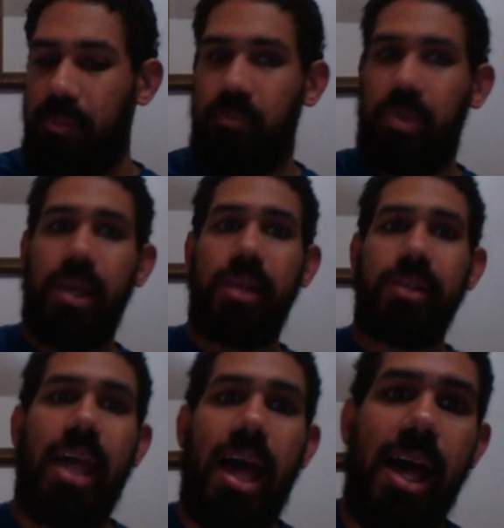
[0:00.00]
Being
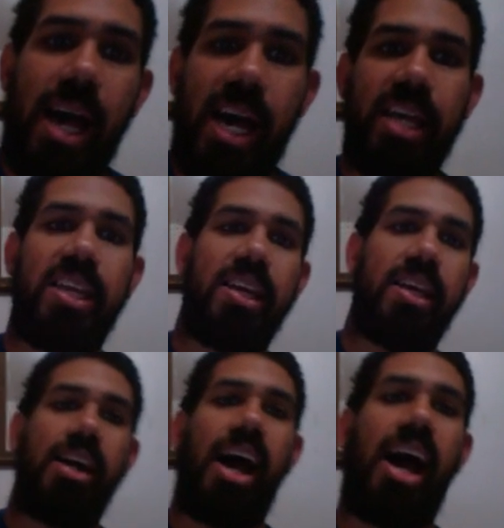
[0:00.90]
that I
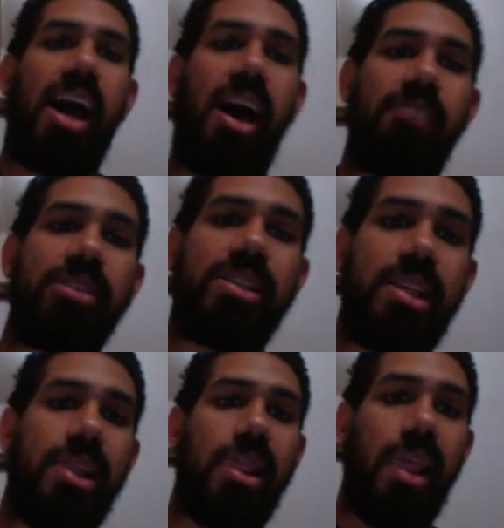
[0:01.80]
obviously
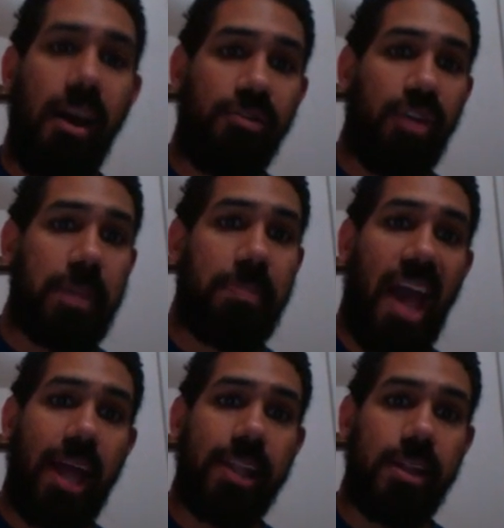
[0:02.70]
love red
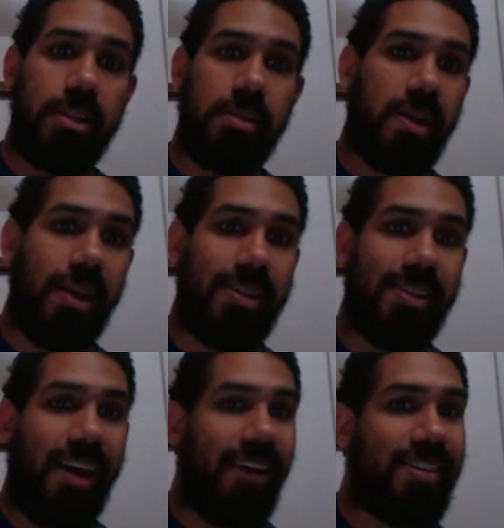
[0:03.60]
pandas because
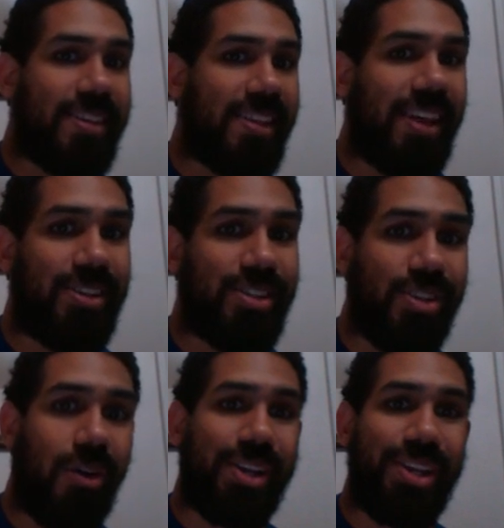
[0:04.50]
obviously they're
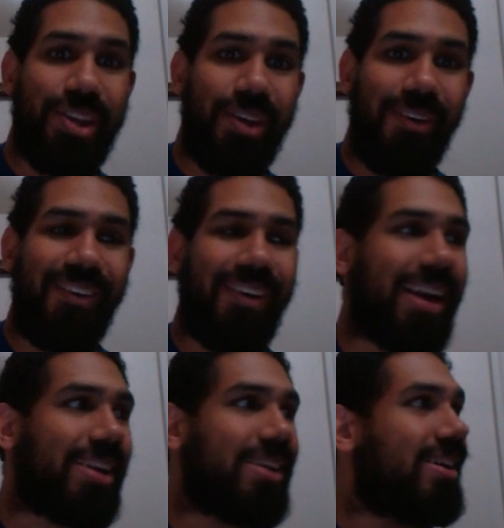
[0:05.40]
so cute
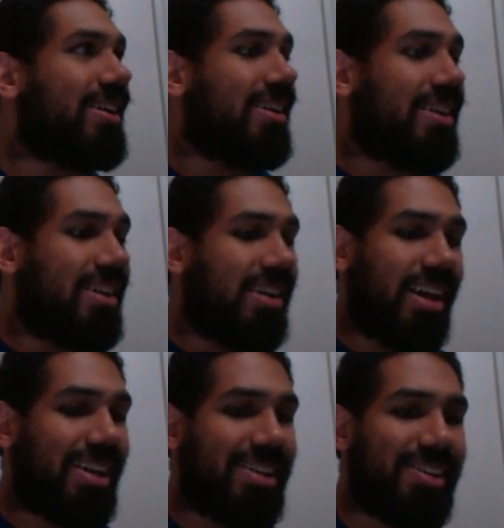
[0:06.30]

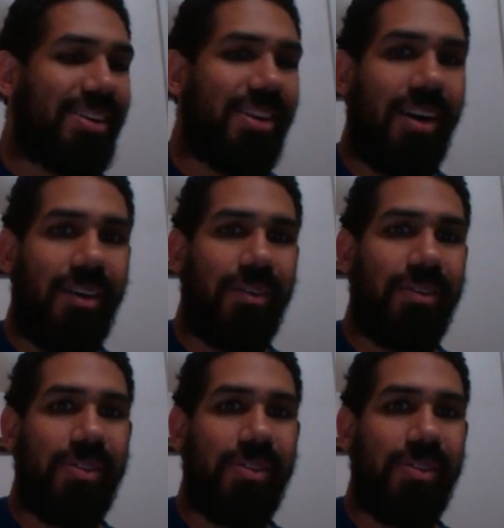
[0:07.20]
and you know